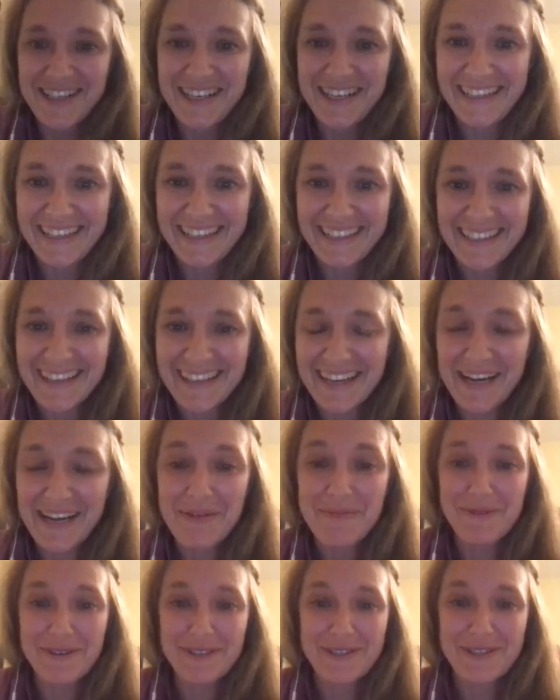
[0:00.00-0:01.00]

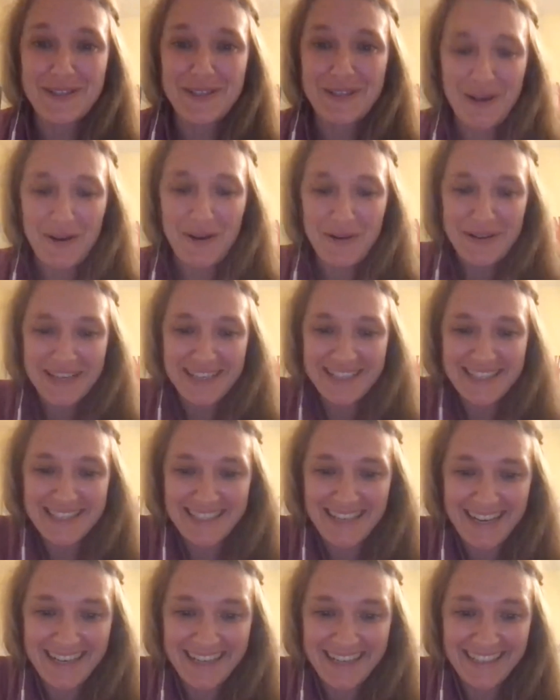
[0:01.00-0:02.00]
Gillingham, it's so
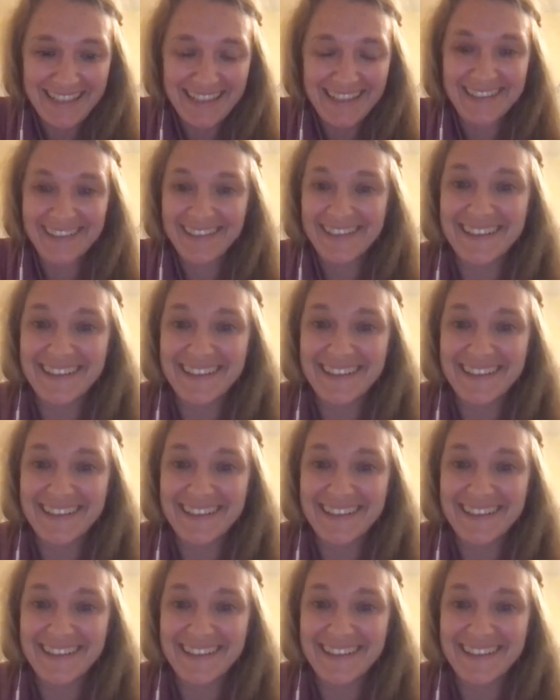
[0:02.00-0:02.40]
exciting.